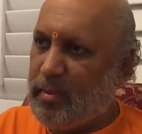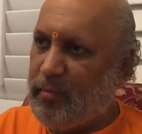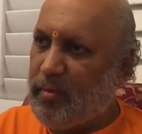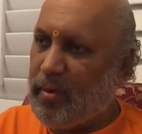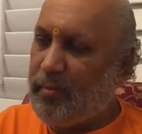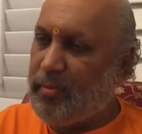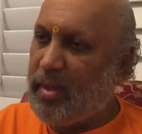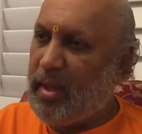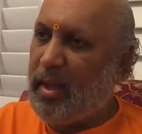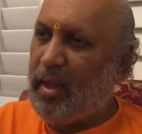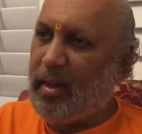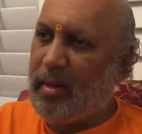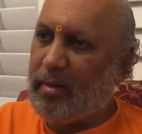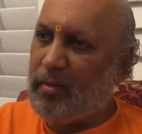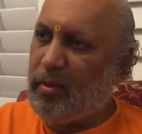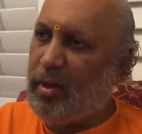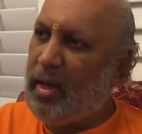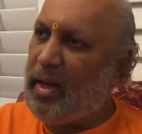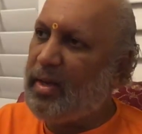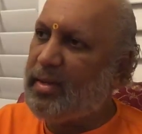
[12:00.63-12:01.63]
From there,
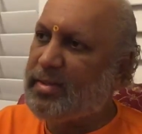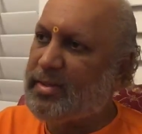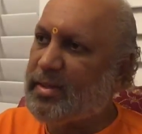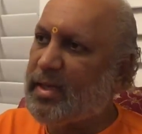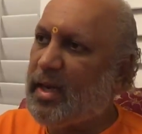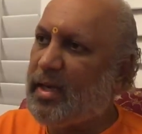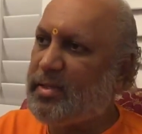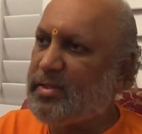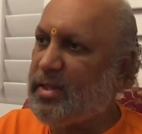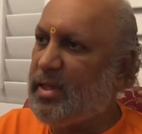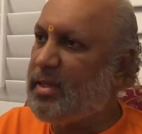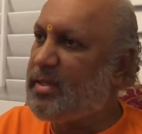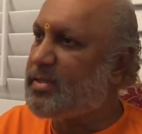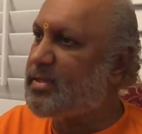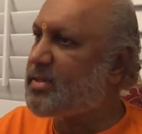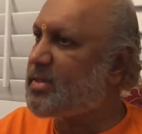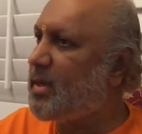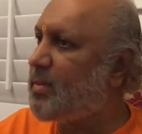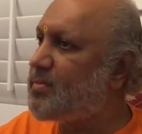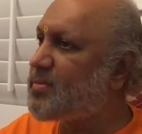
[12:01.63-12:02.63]
only it starts, it
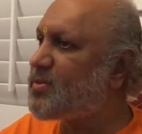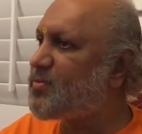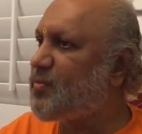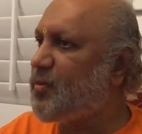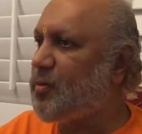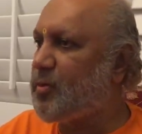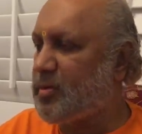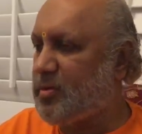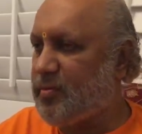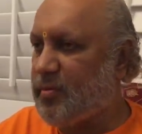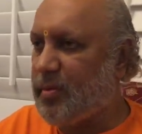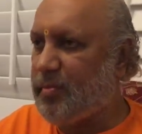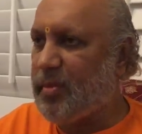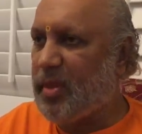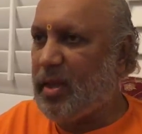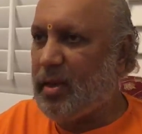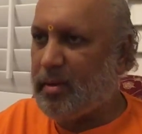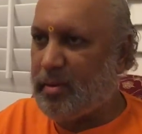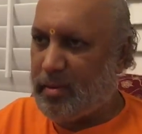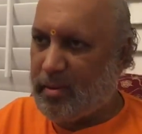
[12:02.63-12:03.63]
stems forth from
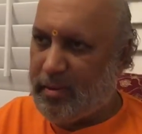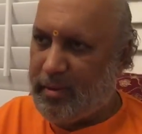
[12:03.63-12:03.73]
there.